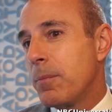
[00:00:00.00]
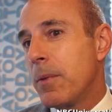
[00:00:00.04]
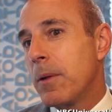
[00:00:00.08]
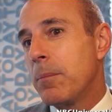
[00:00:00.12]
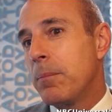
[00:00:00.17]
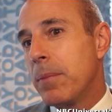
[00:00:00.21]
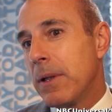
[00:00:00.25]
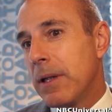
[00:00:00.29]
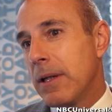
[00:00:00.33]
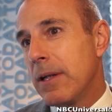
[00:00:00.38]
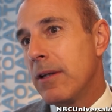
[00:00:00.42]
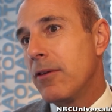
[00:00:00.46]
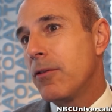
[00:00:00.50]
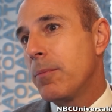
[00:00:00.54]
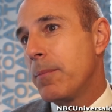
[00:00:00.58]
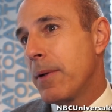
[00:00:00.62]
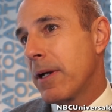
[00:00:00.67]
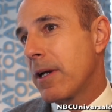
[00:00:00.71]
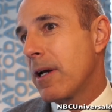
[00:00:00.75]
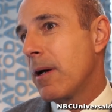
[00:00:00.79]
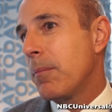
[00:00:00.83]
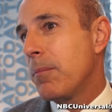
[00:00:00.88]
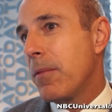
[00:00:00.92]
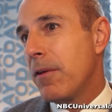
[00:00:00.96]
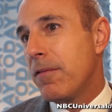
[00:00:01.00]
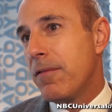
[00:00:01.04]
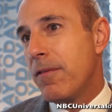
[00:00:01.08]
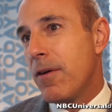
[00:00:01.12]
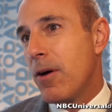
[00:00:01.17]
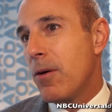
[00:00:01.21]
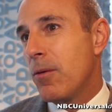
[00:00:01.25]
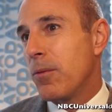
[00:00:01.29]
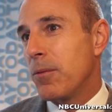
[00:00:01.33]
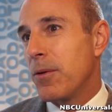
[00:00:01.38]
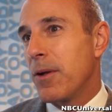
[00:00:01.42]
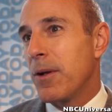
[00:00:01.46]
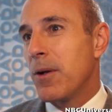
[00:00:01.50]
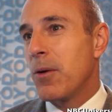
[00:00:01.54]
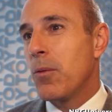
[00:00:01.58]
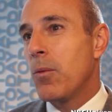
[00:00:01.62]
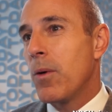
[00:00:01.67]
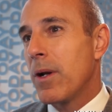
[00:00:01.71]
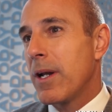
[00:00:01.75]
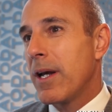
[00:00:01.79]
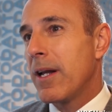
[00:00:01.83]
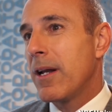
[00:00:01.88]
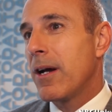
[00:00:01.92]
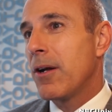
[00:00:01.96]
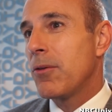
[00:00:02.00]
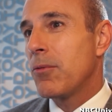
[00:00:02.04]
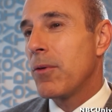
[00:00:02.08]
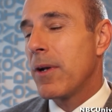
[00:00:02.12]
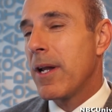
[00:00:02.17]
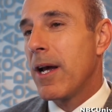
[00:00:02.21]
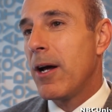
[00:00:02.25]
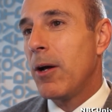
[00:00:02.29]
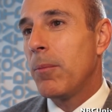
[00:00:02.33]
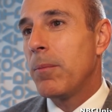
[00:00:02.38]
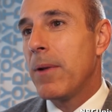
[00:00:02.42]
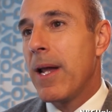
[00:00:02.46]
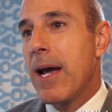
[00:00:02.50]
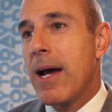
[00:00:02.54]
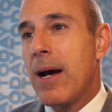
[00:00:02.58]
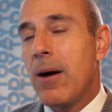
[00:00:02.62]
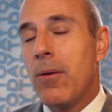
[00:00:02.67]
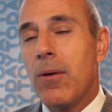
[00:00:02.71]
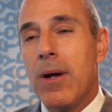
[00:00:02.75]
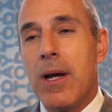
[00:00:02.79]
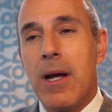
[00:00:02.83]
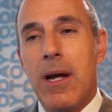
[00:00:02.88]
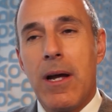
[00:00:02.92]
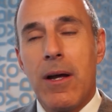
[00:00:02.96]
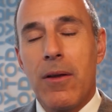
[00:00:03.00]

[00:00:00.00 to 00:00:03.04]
but please pick up the phone, you know, one eight hundred help now.